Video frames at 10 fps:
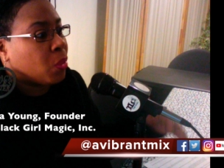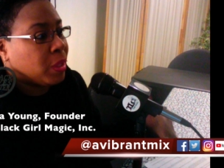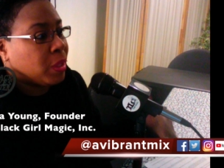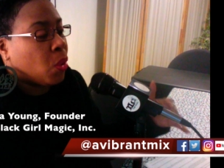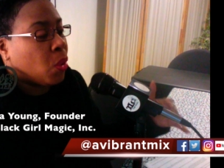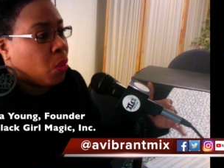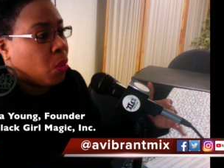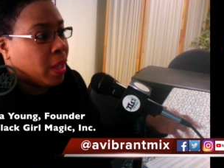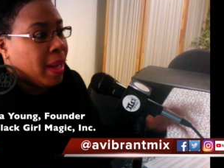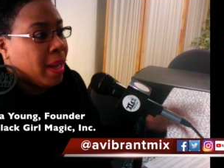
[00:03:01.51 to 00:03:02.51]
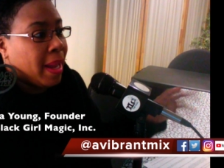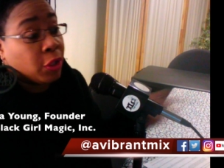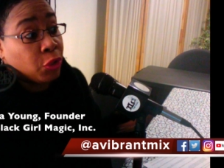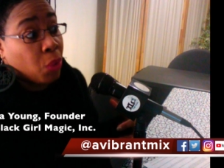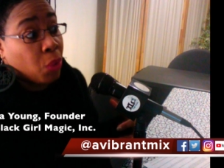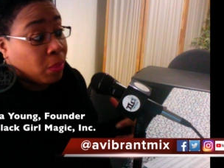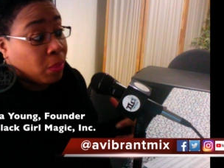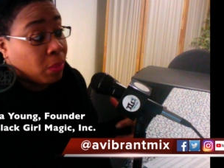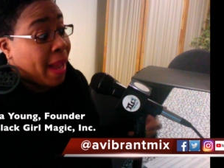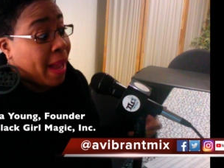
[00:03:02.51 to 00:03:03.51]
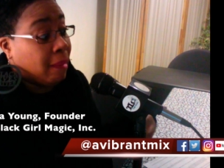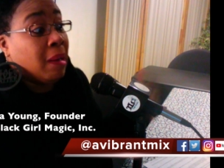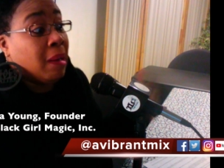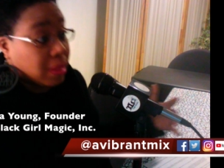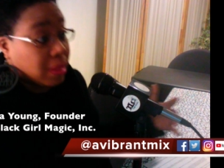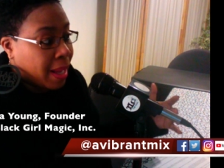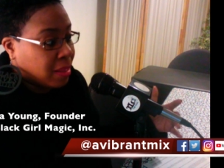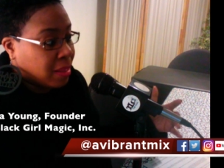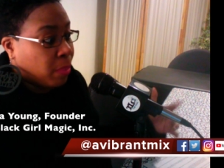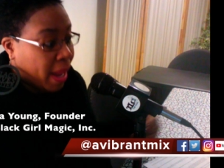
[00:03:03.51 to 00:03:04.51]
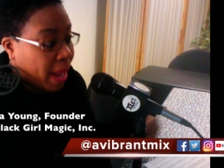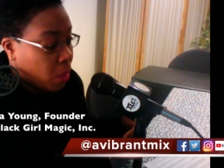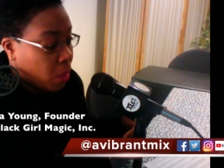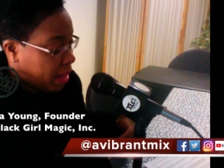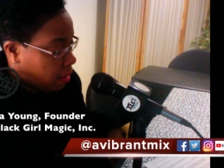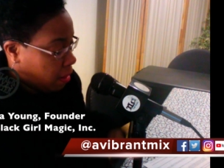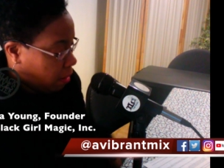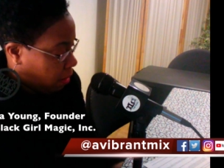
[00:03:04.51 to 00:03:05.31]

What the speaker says: story told and controlled by us as the black woman?